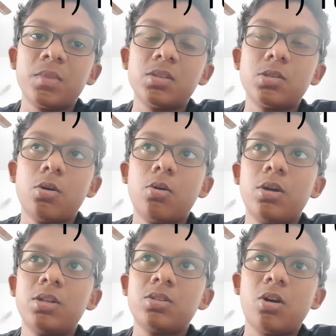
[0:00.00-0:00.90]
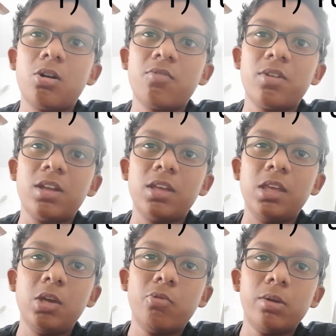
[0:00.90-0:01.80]
So it's sort of in an
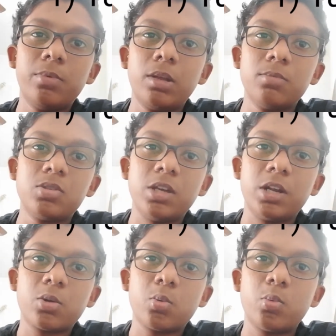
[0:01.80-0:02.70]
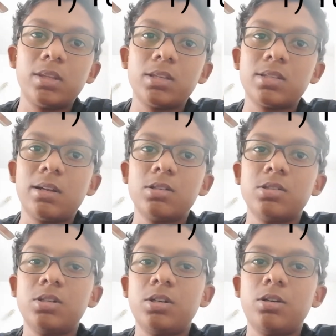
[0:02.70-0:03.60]
equilibrium state when the cell is
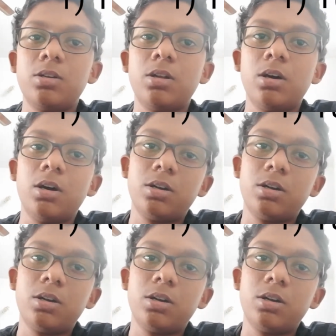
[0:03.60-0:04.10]
in a